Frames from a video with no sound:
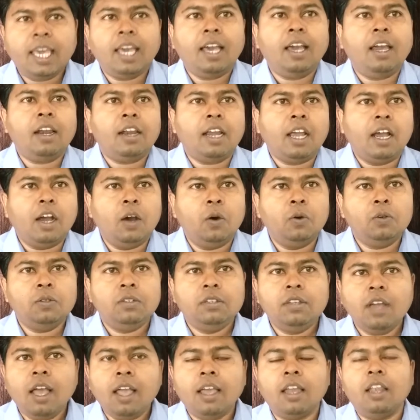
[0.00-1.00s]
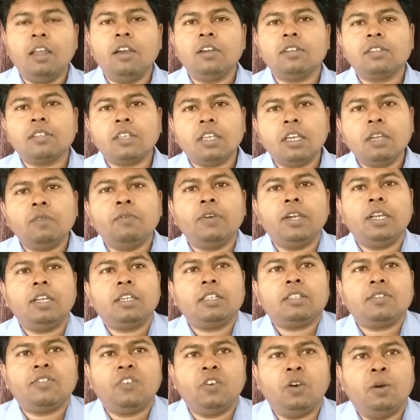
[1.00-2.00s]
carry out dialogues in
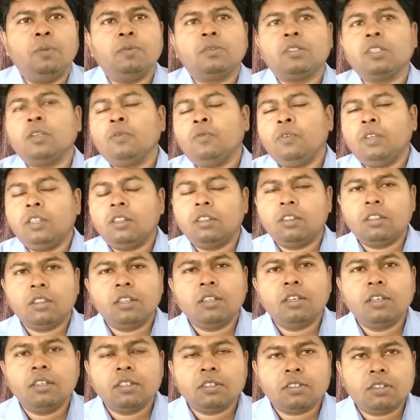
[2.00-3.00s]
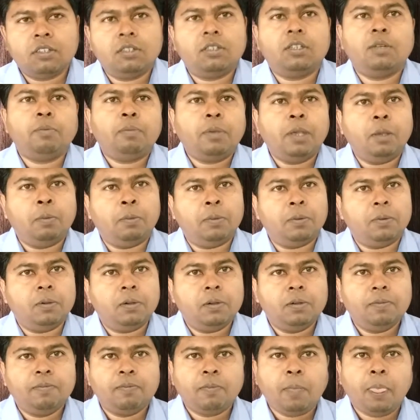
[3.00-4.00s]
various forms with certain people.
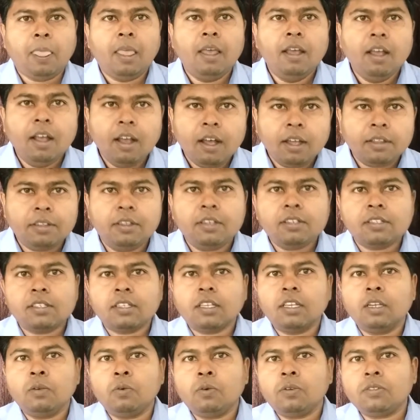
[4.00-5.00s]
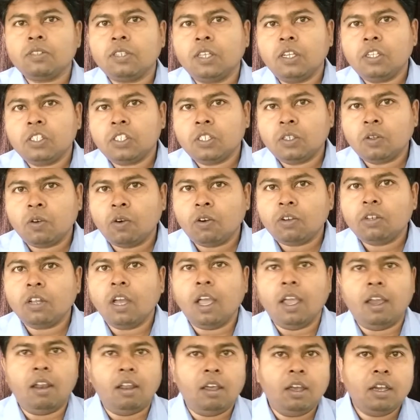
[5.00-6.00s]
This conversation or
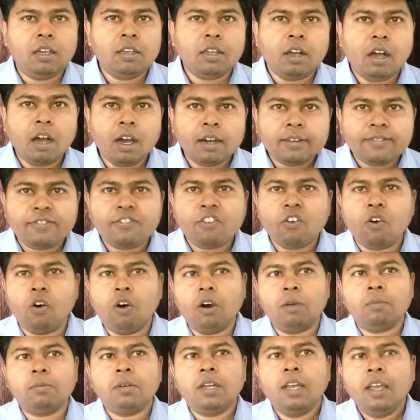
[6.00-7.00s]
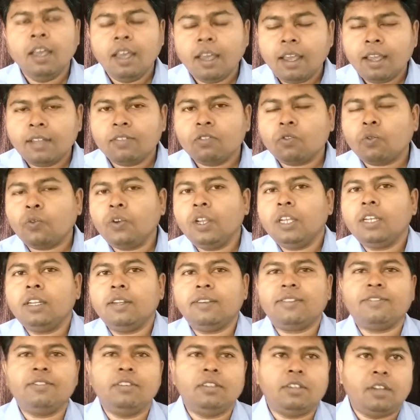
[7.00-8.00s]
dialogue are formed in three
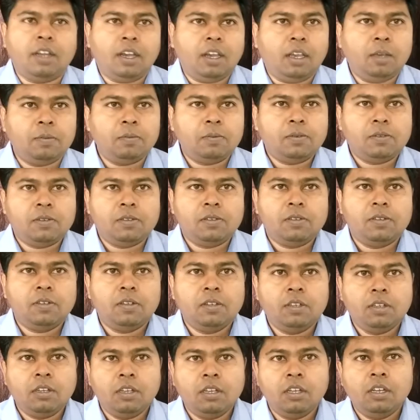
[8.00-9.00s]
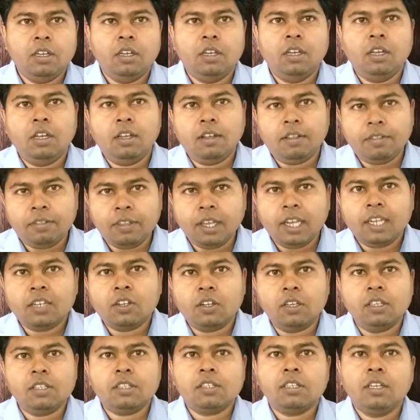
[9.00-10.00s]
different types that
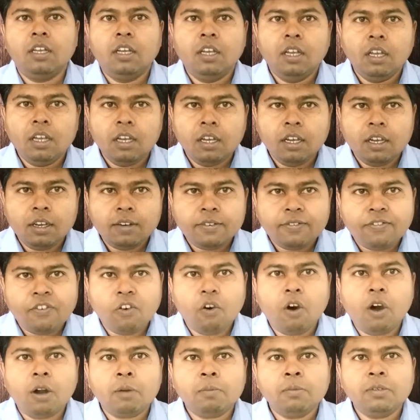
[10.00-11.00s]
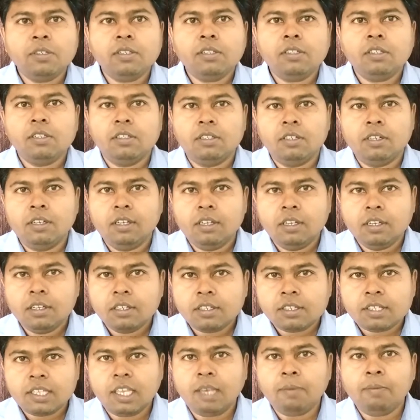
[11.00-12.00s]
is formal,
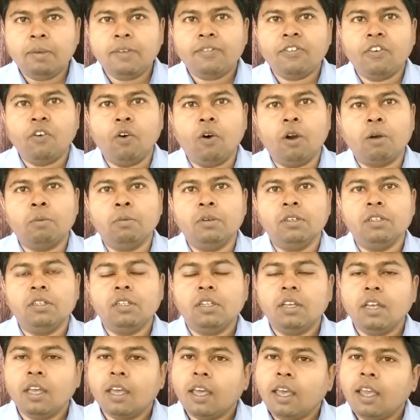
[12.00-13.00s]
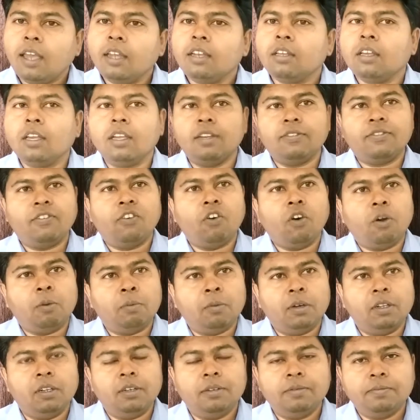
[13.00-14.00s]
semi-formal and
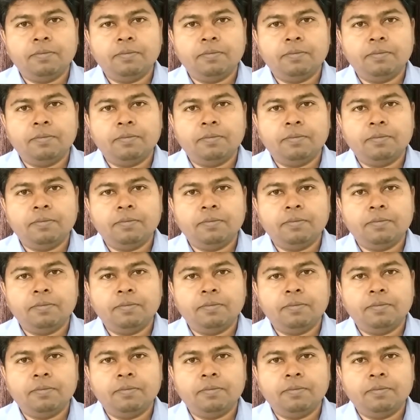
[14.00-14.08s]
informal.